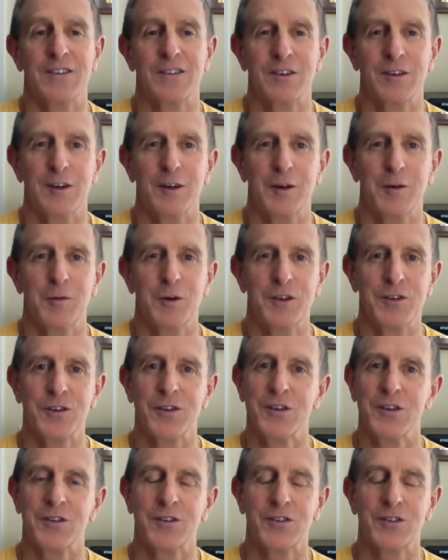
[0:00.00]
So once
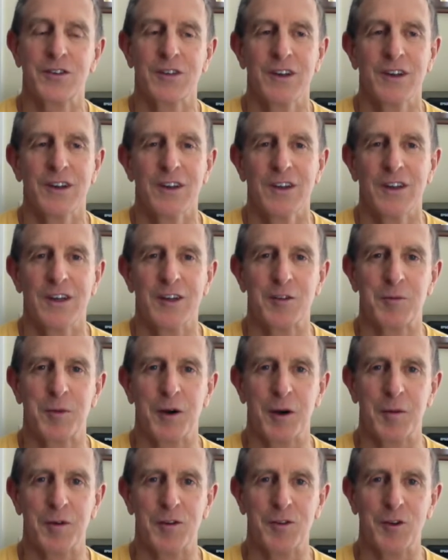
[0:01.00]
this
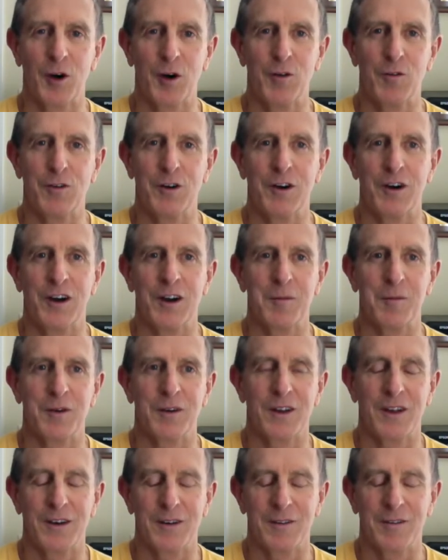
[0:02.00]
experiment's over,
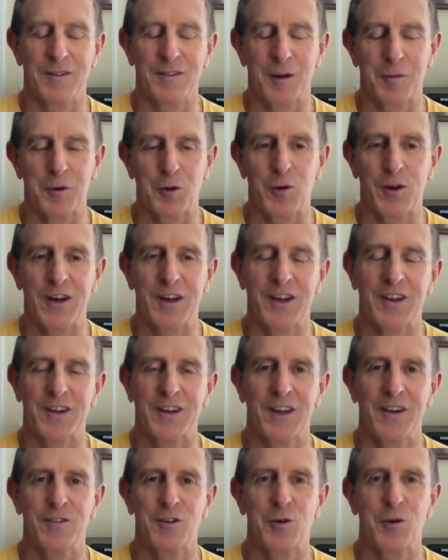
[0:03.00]
have
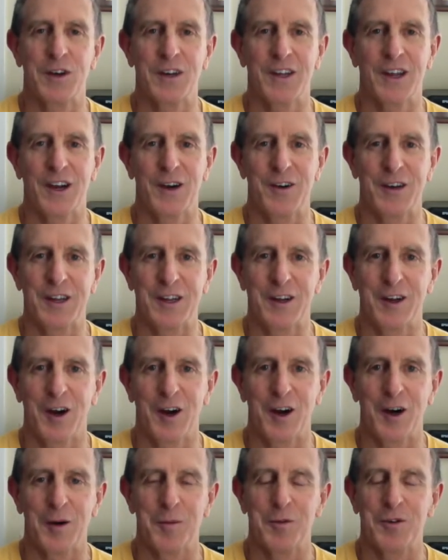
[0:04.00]
quit counting
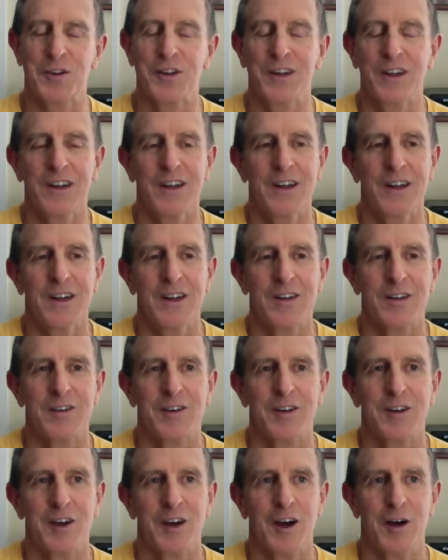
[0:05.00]
carbs
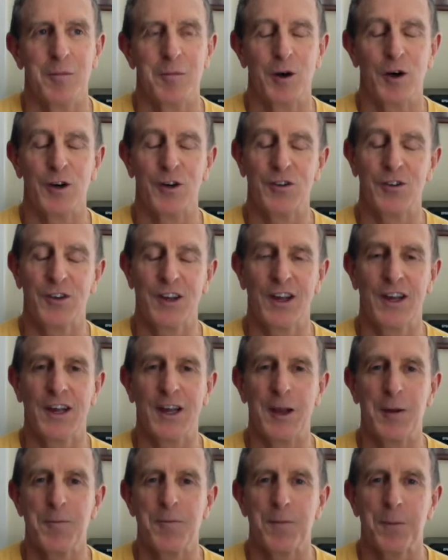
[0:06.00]
per
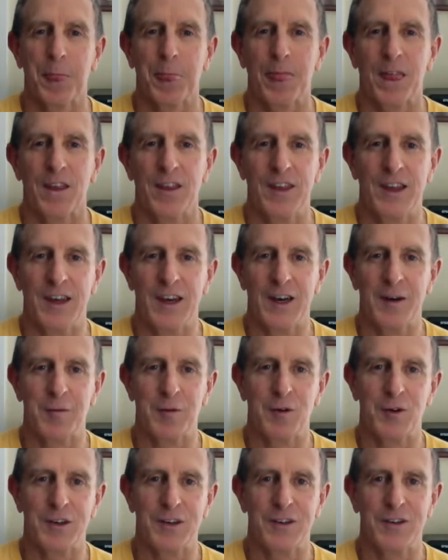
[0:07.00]
se, then I'm
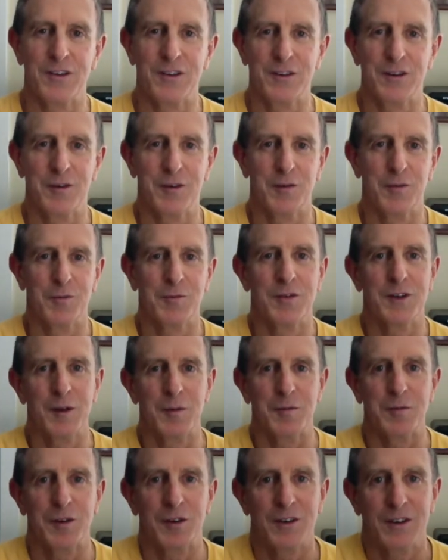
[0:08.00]
going to
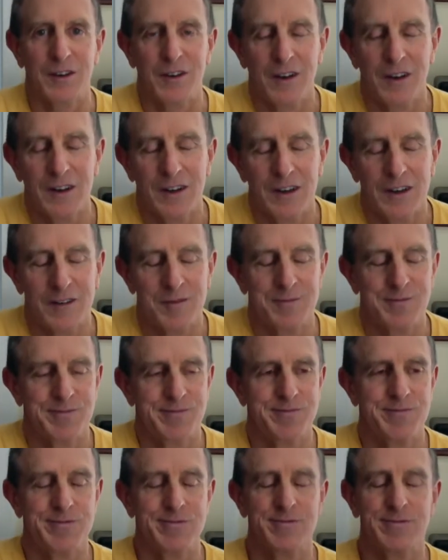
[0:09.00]
get
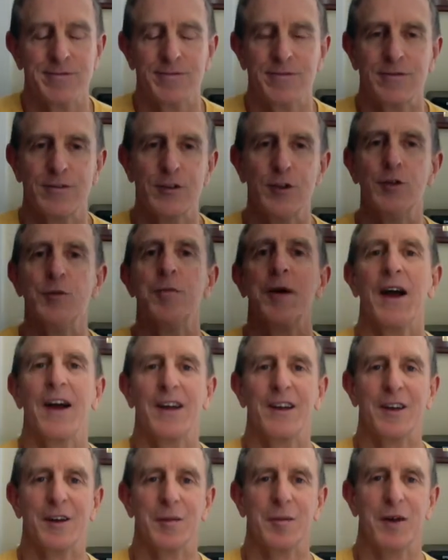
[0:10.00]
fruit
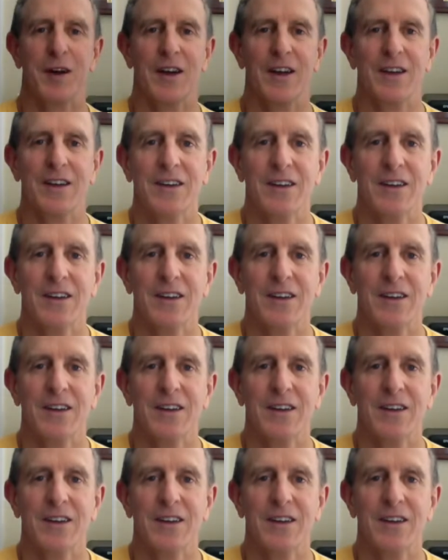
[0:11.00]
back into my